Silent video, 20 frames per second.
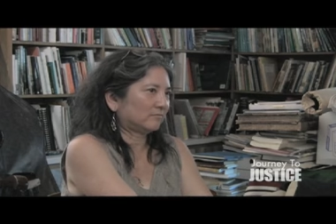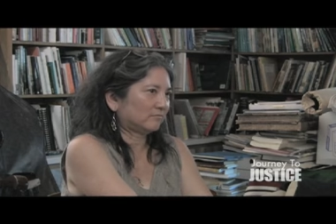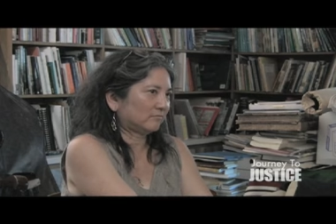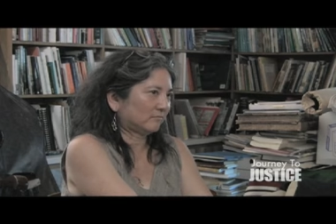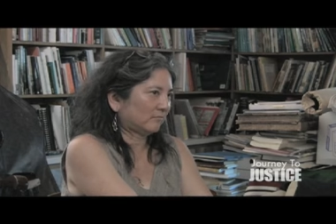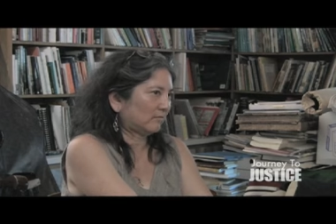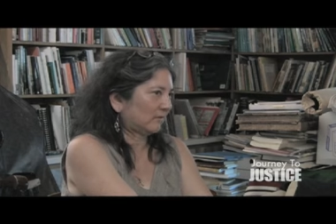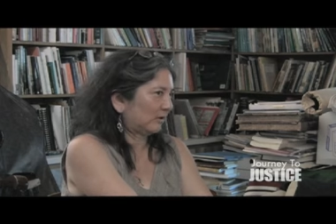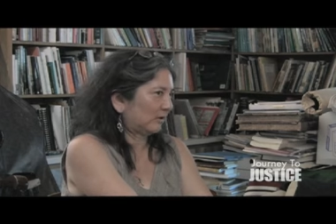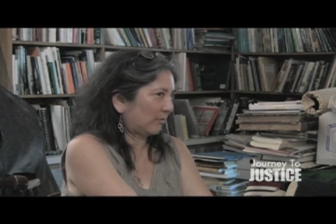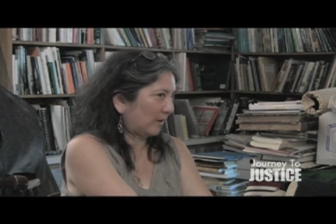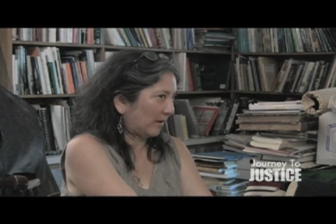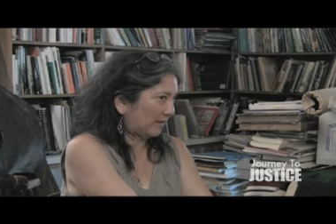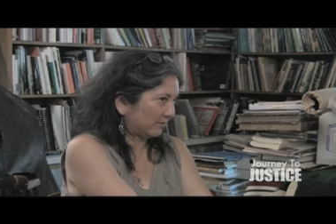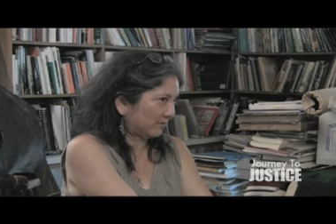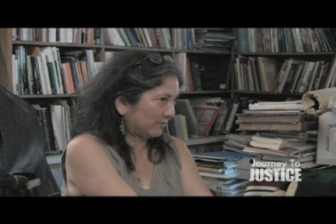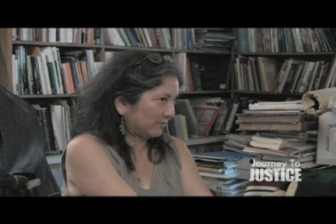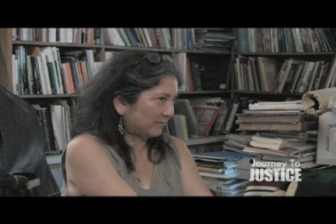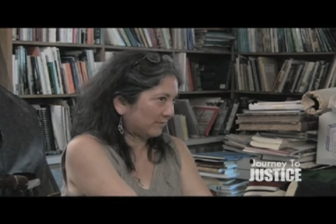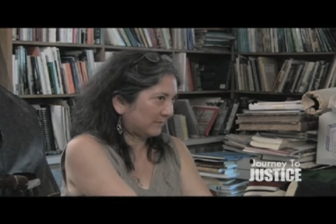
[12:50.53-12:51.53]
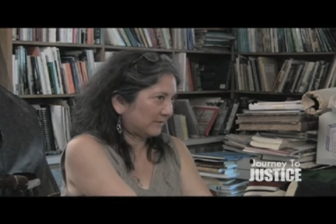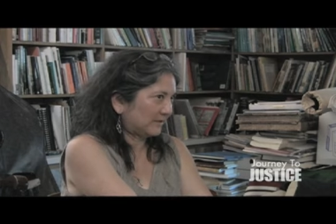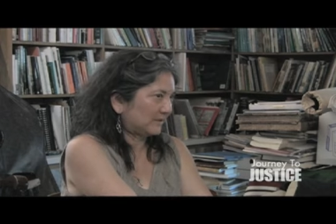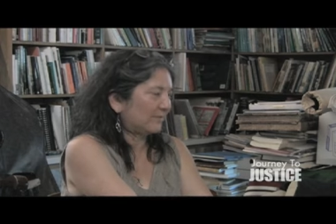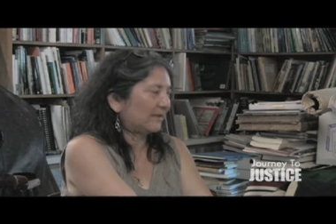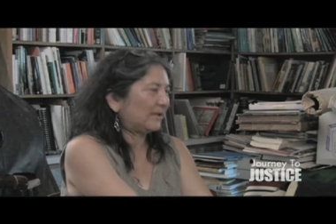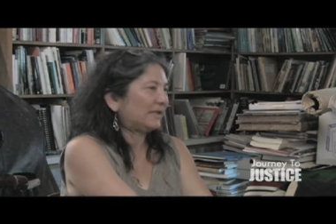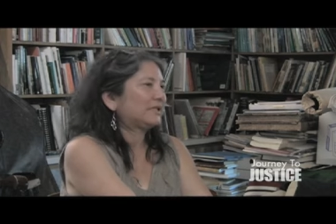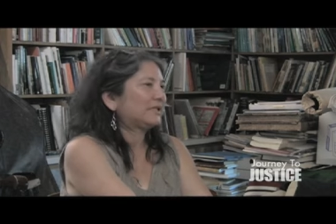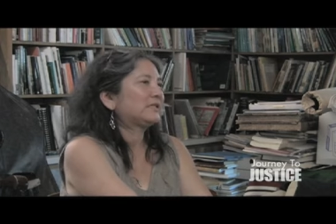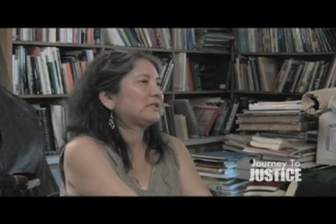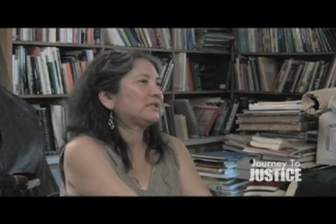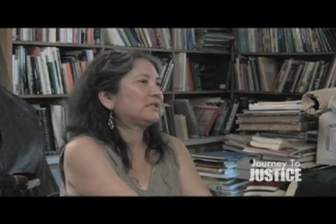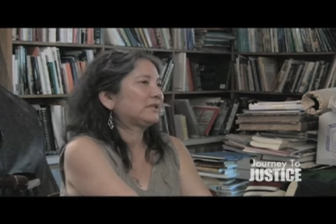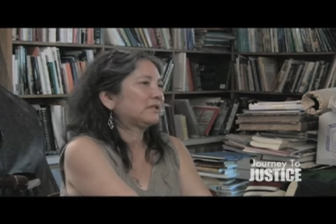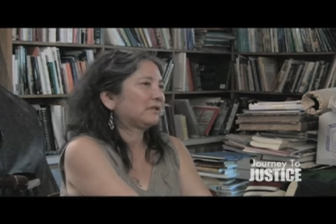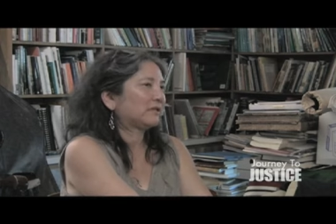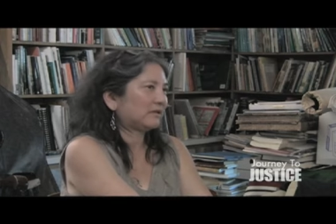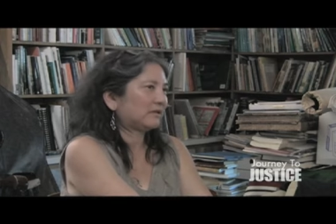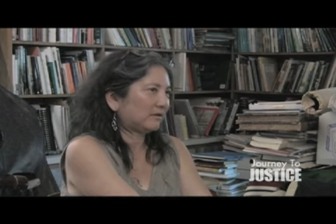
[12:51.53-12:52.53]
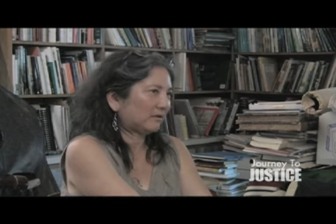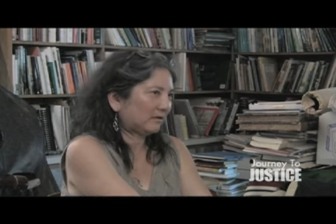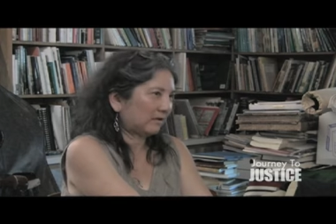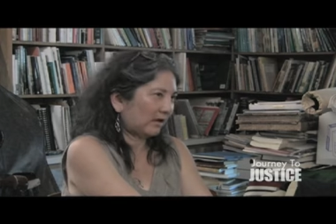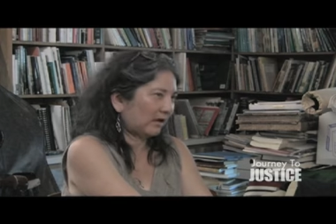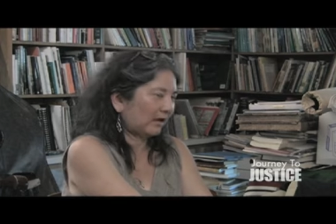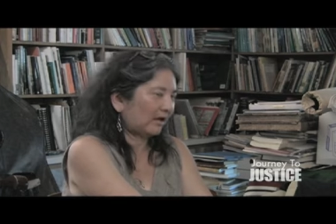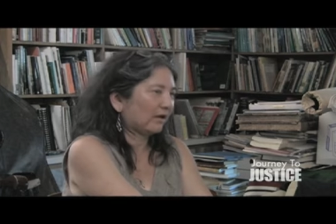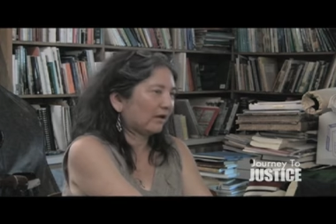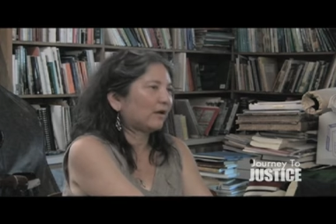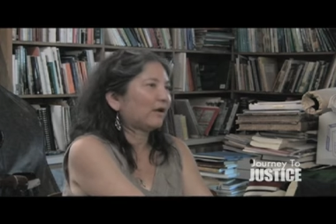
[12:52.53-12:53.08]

Department, Department of Medicine. Medicine. Uh-huh.